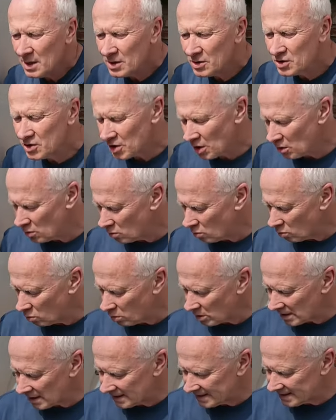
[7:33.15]
So
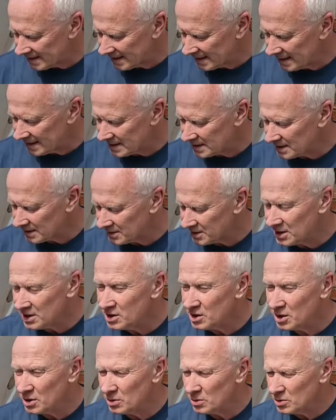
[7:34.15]
what I did is I
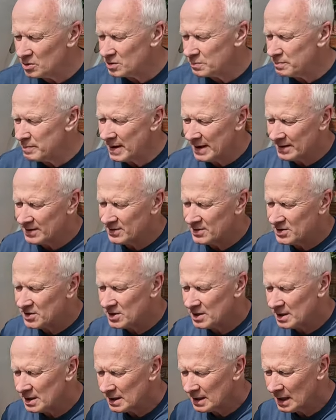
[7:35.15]
did use
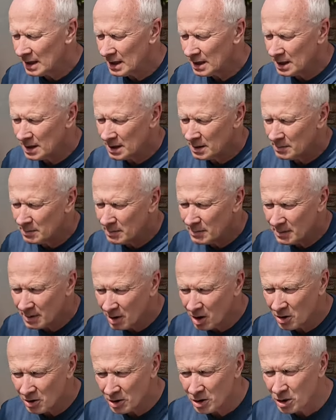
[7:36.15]
meths on
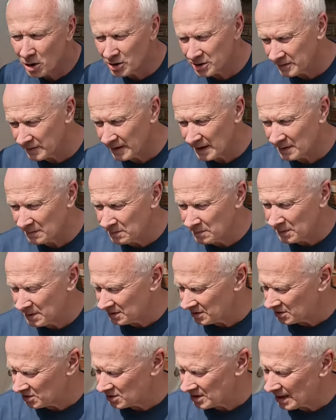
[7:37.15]
a lot of it,
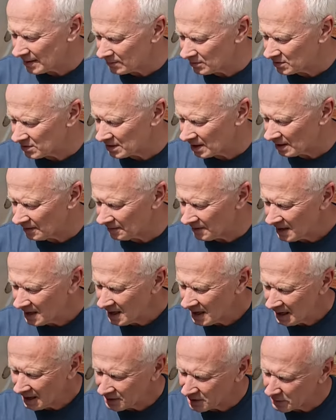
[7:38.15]
but the stubborn stuff,
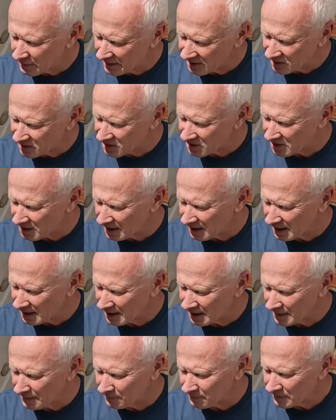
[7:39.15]
I just went
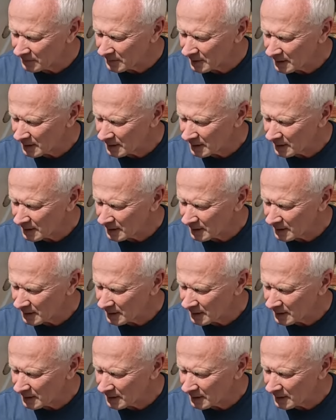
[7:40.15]
to